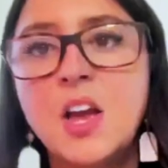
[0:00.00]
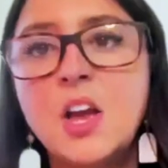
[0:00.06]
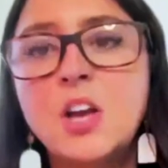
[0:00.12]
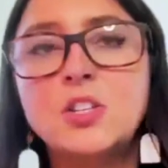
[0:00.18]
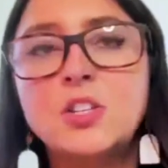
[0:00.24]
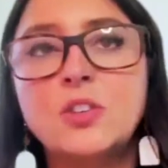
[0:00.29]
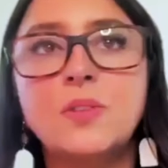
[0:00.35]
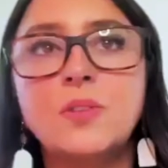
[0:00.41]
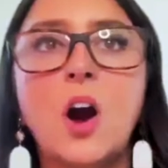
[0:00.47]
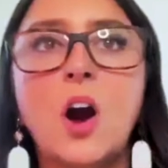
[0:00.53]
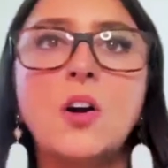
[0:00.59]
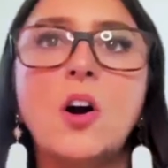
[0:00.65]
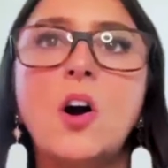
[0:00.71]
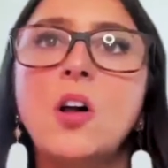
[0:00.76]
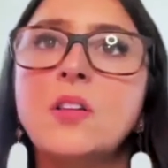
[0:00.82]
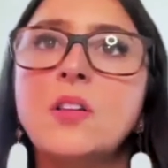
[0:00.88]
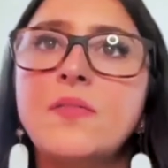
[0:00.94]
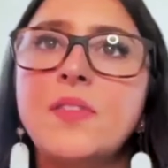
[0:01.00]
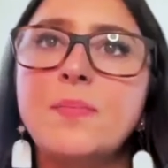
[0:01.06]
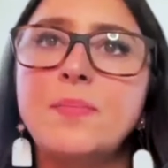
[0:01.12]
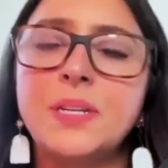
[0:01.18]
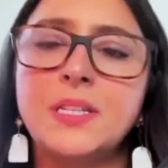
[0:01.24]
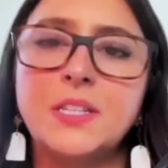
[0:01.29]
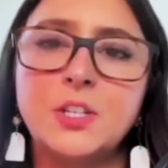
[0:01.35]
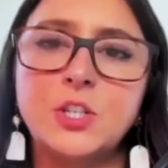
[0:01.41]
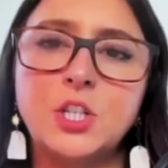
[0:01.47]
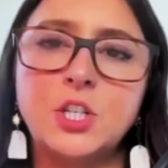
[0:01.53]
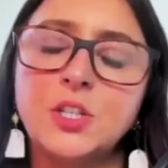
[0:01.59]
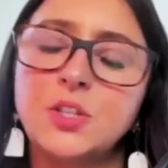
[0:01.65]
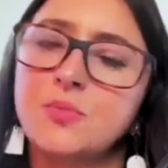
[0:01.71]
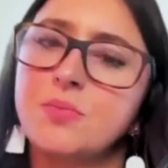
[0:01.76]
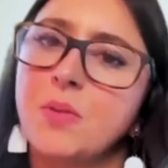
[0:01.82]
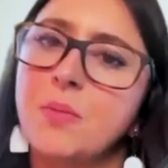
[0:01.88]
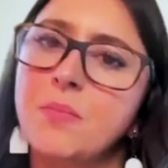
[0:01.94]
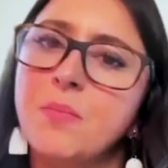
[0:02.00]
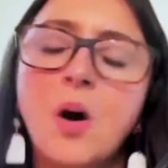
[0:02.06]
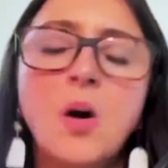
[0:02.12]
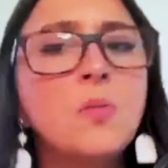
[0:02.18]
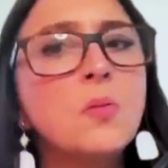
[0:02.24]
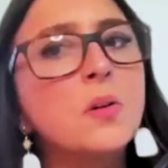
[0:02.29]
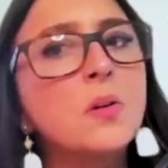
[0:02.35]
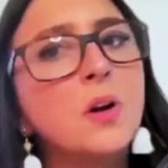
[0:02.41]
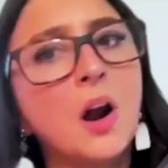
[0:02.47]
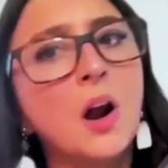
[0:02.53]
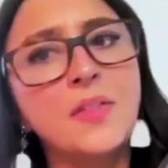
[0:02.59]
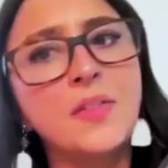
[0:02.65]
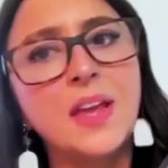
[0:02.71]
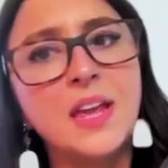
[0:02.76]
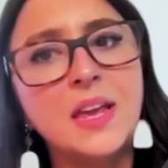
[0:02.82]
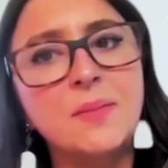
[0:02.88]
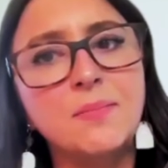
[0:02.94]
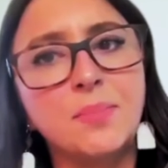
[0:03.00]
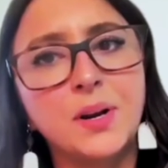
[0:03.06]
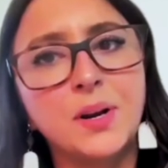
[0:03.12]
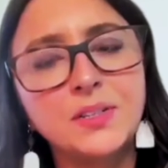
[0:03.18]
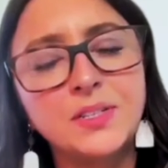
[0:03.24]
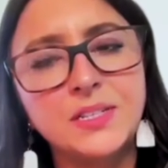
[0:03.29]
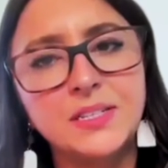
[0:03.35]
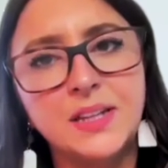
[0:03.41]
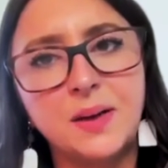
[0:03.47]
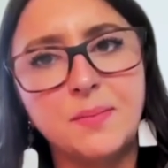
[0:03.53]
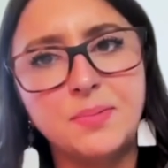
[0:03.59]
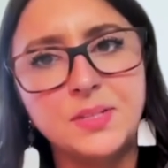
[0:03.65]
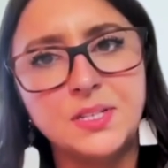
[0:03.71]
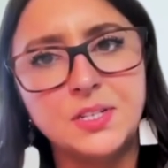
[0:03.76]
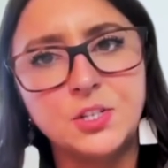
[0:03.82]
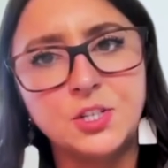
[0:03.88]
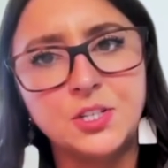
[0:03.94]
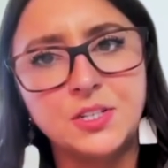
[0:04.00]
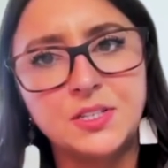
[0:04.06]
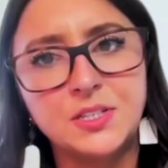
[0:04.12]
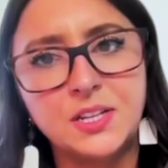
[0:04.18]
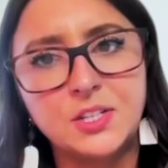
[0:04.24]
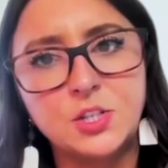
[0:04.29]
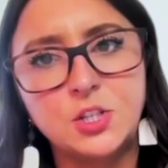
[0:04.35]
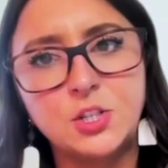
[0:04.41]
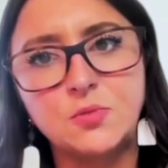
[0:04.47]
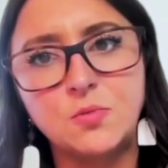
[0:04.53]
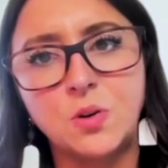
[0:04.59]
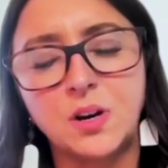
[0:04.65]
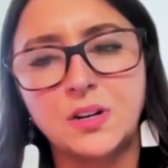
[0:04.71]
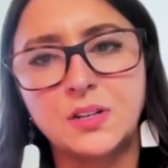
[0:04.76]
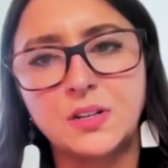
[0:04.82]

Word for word: So are all of the positions remote or are they in person, that positions that you work